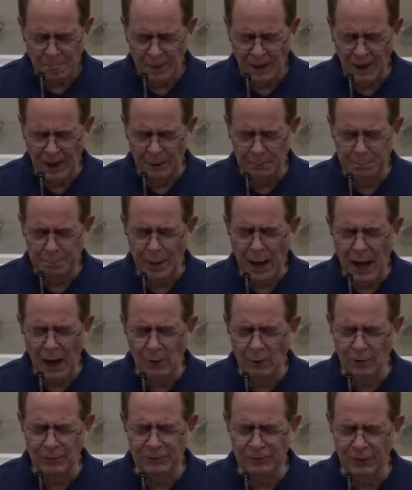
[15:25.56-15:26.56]
and
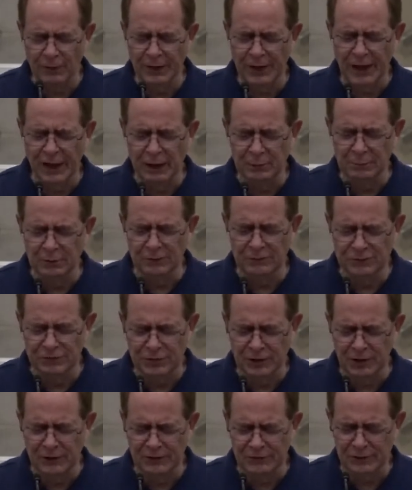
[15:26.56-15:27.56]
powerful name of
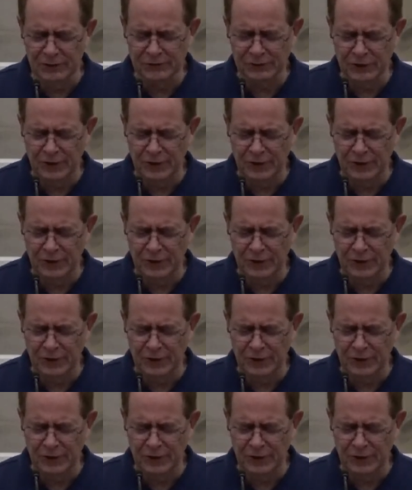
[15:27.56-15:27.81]
Jesus,